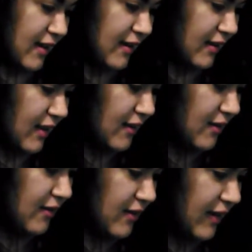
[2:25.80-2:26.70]
I guess. I
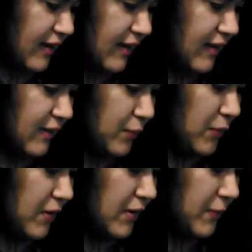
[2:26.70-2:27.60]
don't know. It says
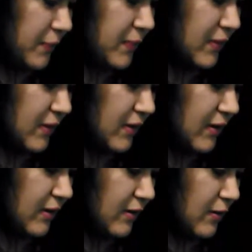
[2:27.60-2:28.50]
one cup
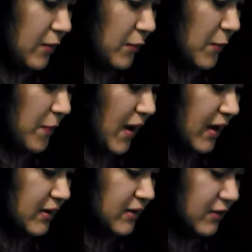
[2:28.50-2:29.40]
sugar, one
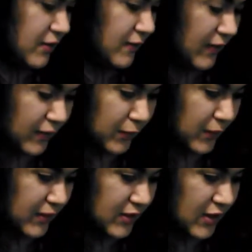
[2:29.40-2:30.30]
package of
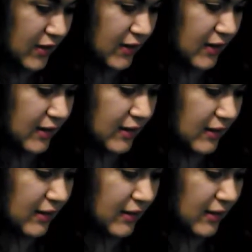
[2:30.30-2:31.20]
unsweetened cherry
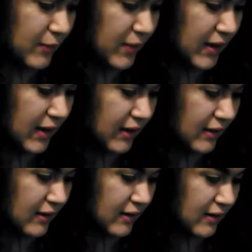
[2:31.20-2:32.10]

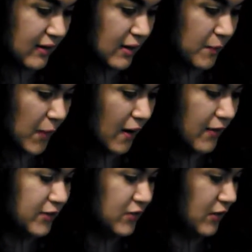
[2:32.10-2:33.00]
lemonade
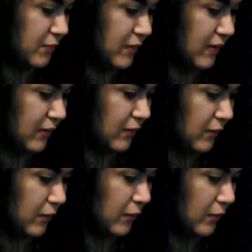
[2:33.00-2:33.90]
powered drink
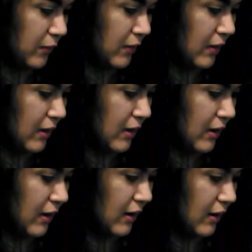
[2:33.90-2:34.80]
mix,
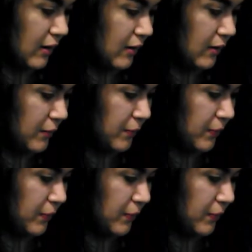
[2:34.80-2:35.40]
uh,